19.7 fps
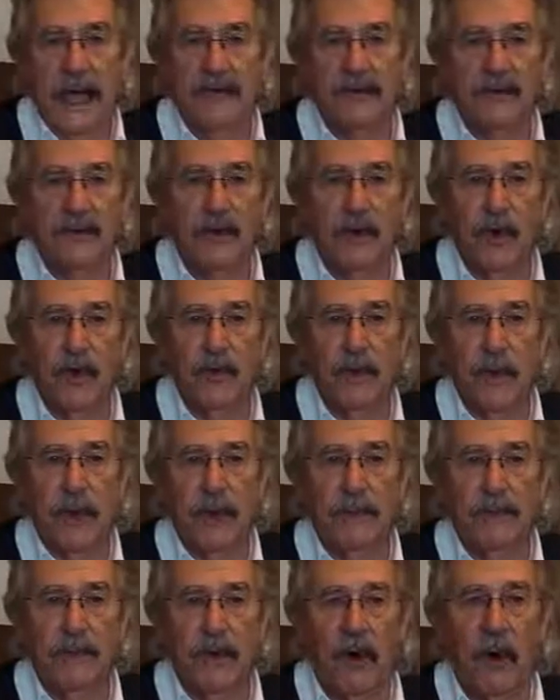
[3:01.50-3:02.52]
as a
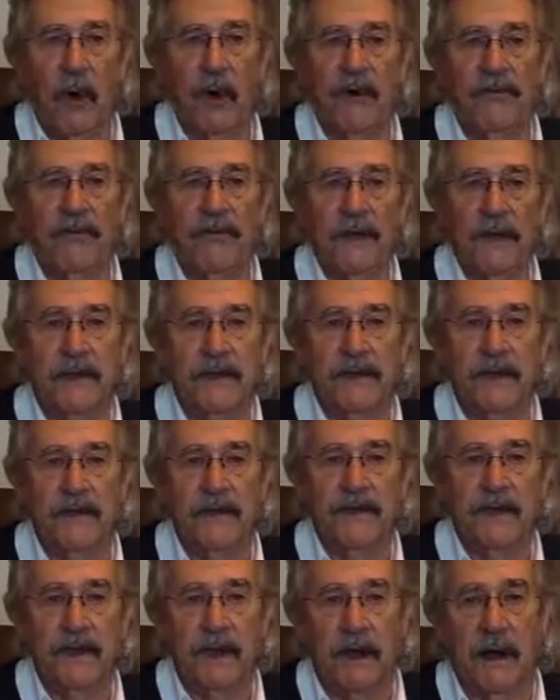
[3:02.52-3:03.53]
roadmap to all
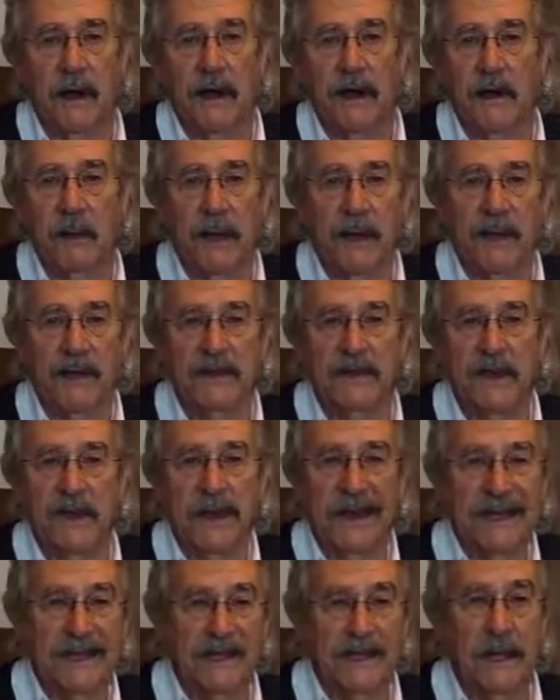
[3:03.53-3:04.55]
phases that iron makes
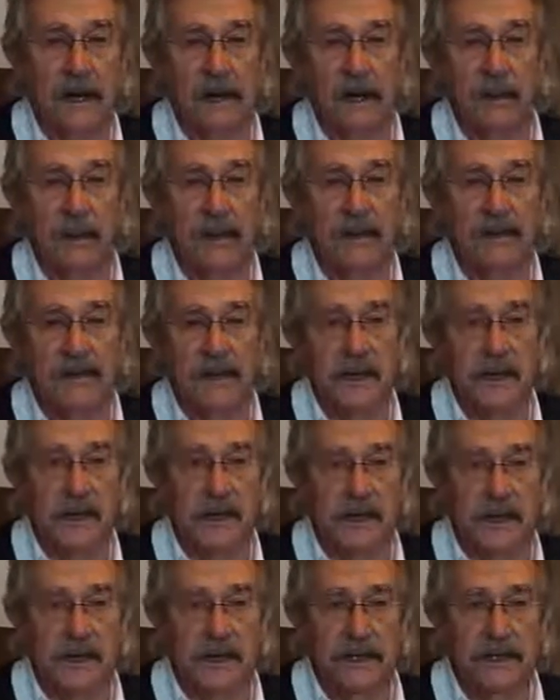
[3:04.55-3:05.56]
as carbon is
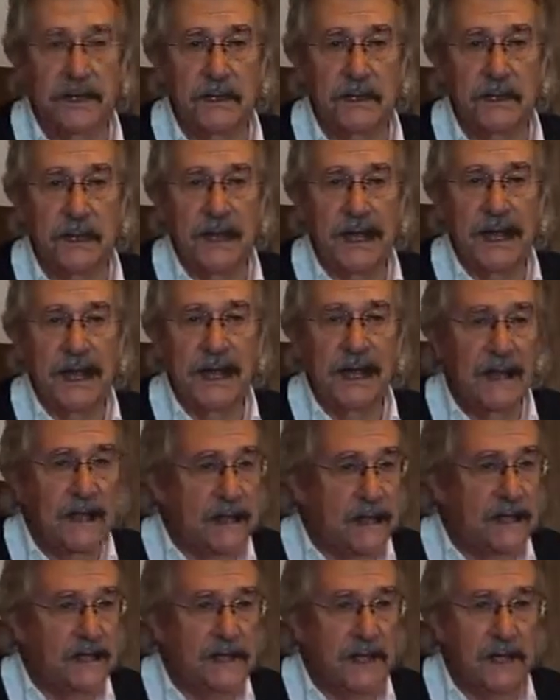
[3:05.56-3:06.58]
increased.
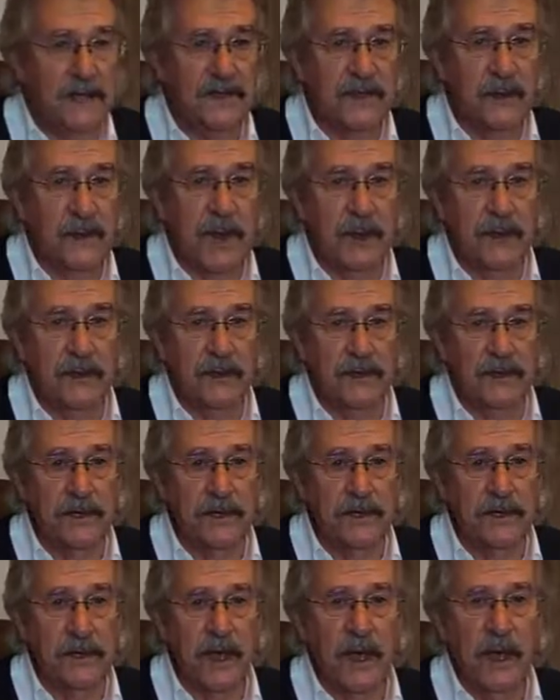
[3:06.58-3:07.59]
This tells a
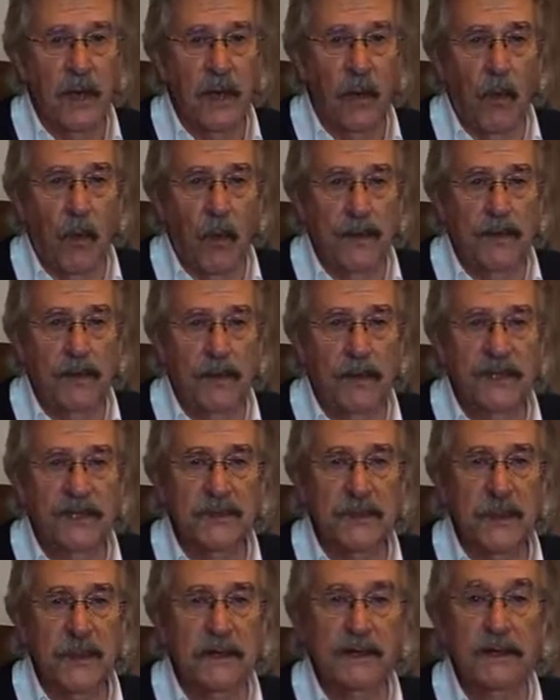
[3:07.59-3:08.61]
metallurgist what to
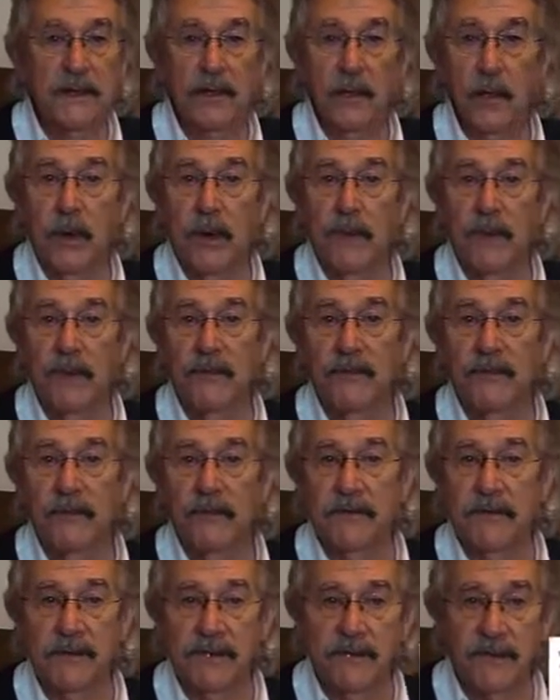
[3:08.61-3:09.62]
expect in the way of
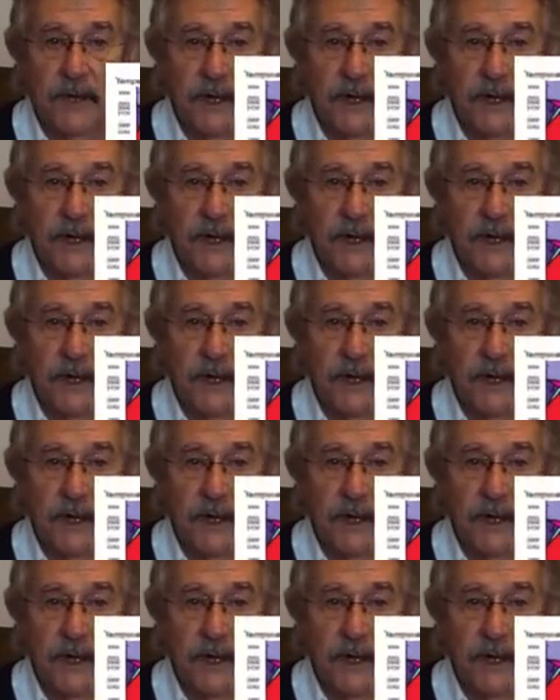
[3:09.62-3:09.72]
different